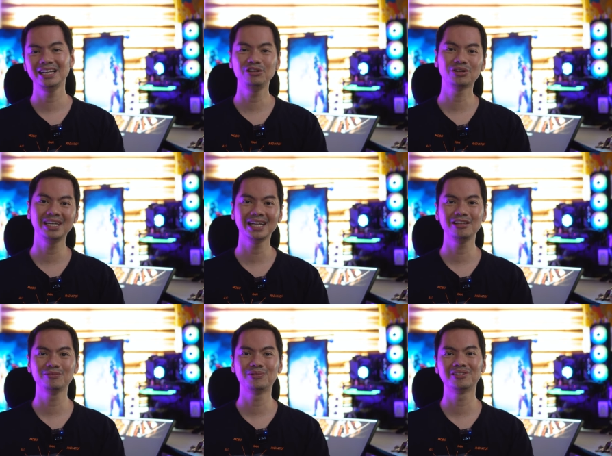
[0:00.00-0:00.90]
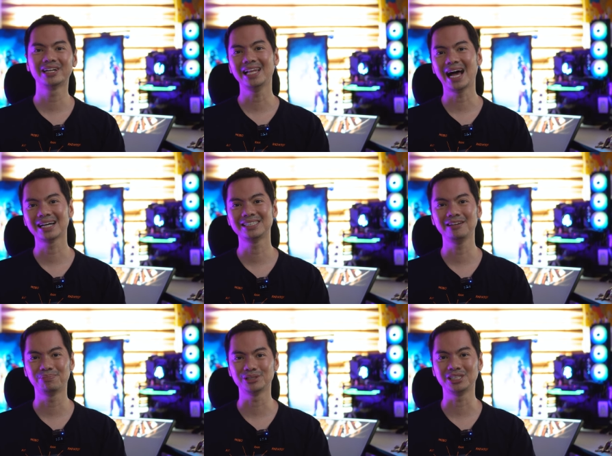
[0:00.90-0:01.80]
and you can get into more
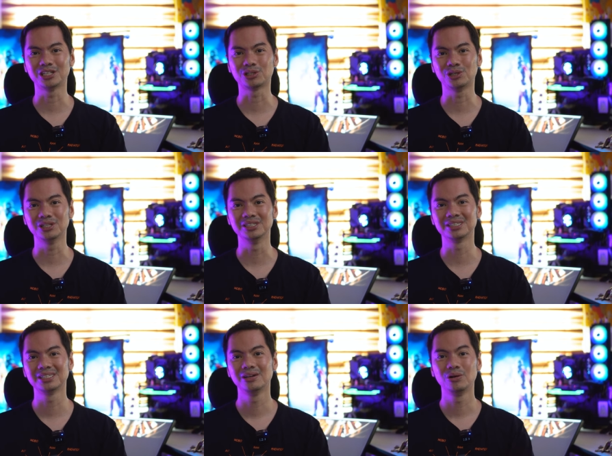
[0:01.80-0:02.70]
relaxing positions